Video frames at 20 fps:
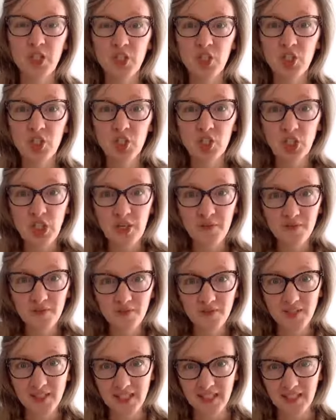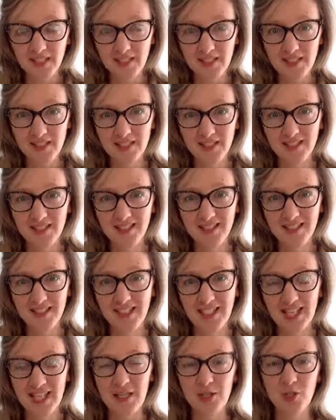shifted
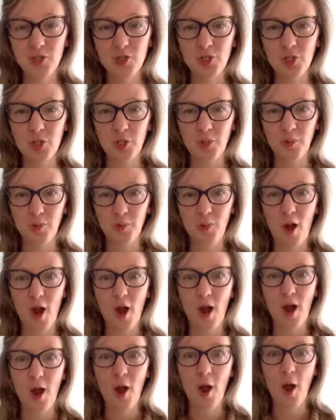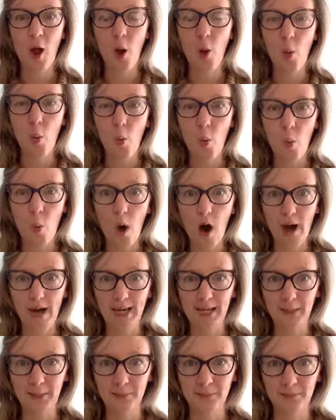into her
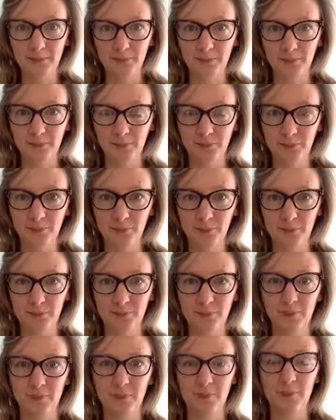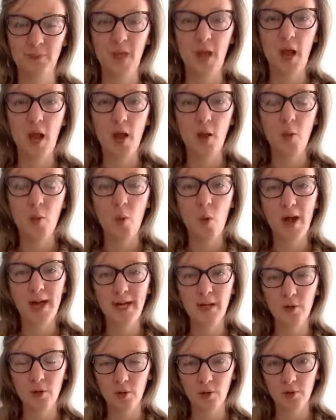why. Her
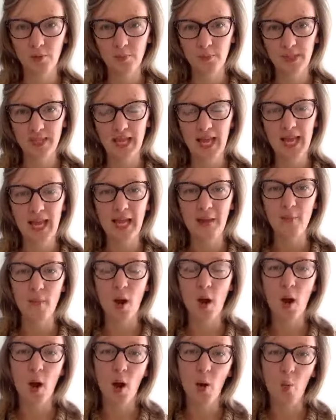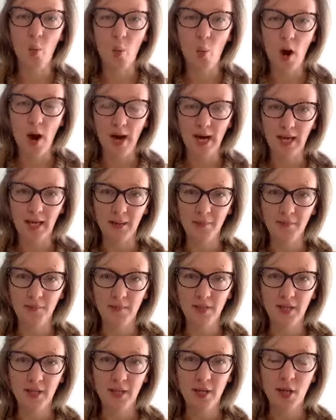why not became her why,
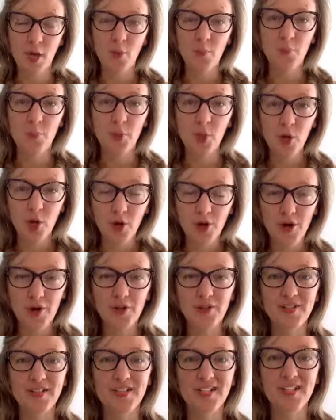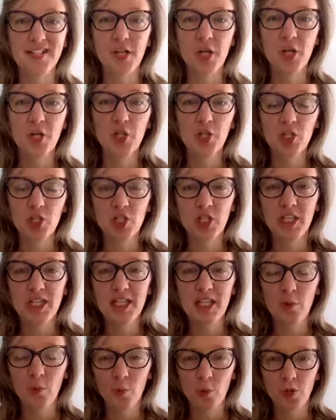because
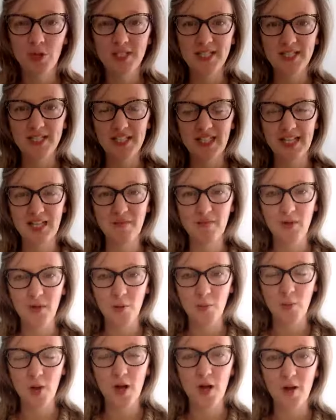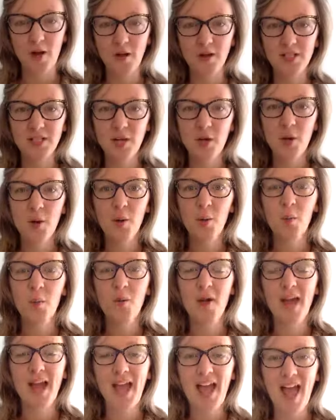she wants to live in a world
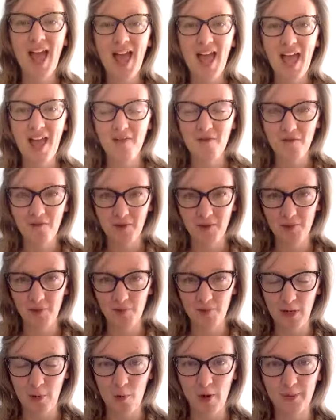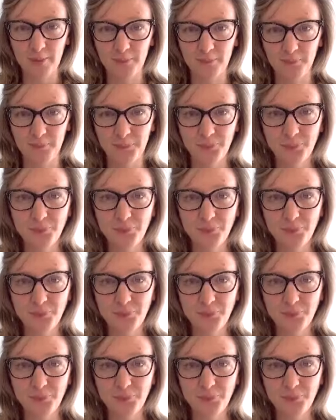where everyone